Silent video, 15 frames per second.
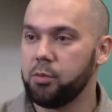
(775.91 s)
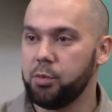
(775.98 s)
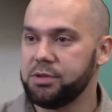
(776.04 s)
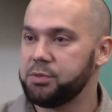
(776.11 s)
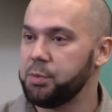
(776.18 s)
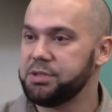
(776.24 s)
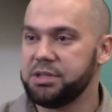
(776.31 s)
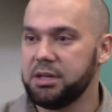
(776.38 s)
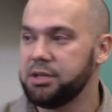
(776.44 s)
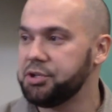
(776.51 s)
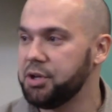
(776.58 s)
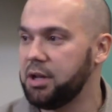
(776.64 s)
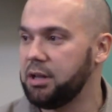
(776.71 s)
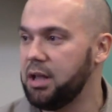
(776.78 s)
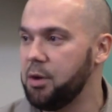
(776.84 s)
what's
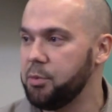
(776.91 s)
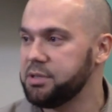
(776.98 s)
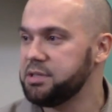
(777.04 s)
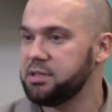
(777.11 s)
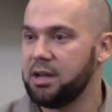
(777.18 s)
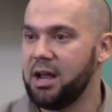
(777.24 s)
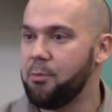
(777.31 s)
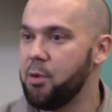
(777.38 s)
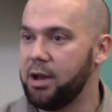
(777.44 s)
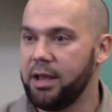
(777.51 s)
inshallah, what's salamu